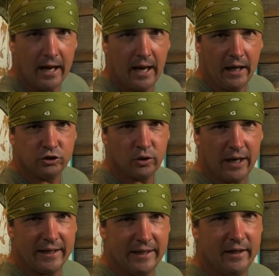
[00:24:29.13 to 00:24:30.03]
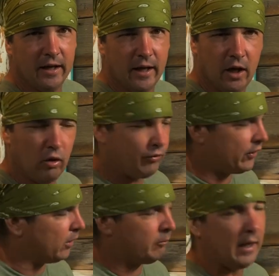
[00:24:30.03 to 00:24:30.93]
I try to eat a
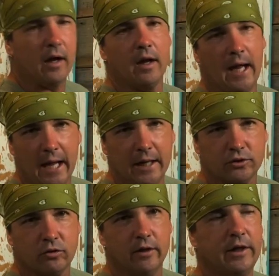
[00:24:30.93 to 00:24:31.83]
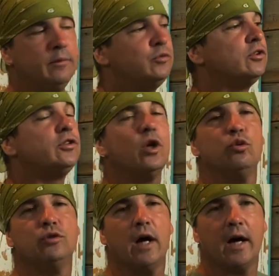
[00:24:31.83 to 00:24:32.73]
healthy amount of ice cream just
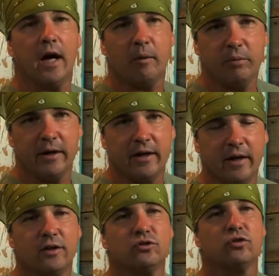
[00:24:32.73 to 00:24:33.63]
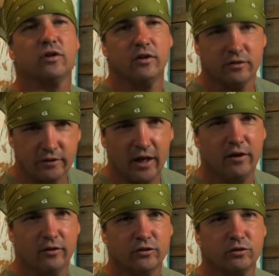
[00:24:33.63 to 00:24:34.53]
so's I got plenty extra
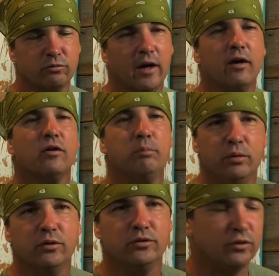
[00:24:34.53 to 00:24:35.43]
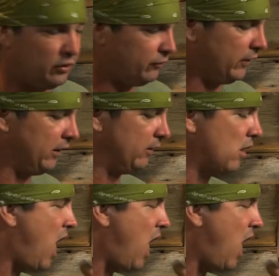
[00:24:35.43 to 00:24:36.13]
containers around to put stuff in.